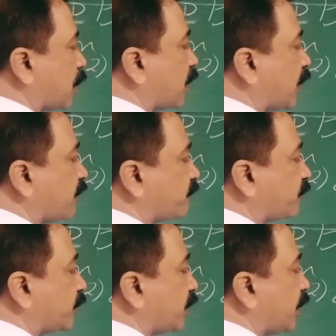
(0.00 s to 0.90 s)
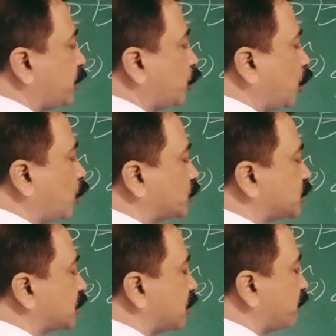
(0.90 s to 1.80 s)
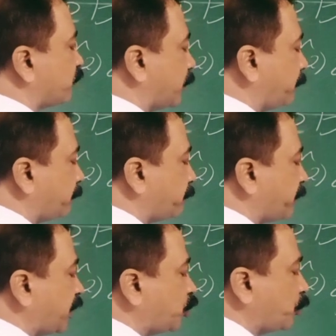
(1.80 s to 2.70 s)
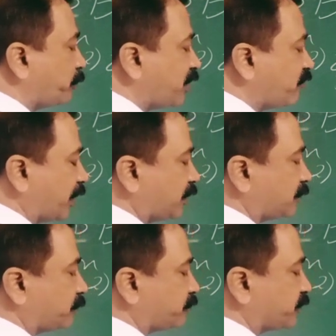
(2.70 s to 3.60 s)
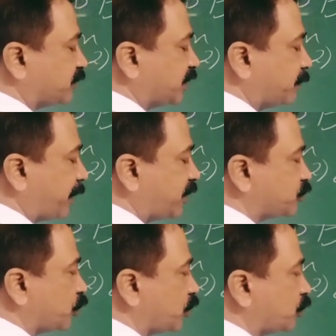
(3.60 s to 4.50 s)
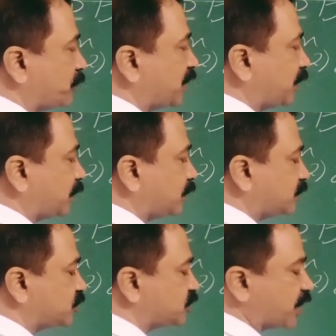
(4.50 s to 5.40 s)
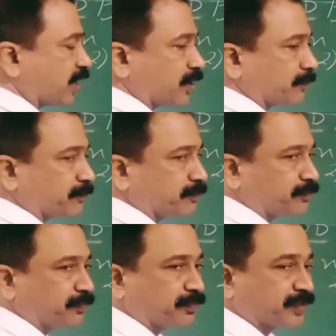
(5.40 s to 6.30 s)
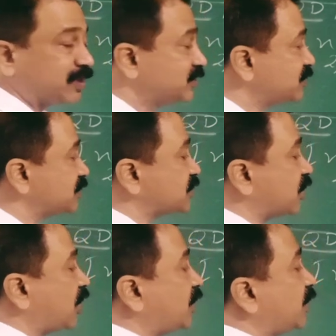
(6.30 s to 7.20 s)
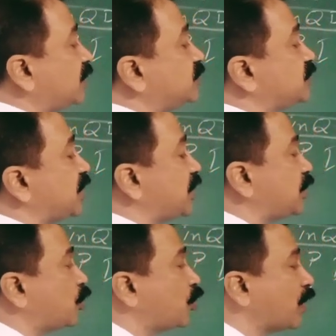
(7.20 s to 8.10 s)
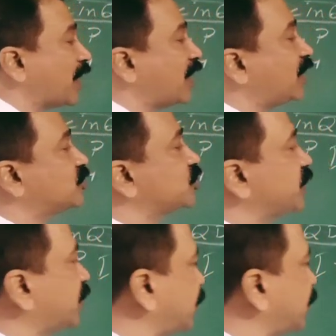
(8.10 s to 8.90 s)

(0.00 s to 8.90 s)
If it goes from P to P1, the demand is going to be the same. This is called zero elastic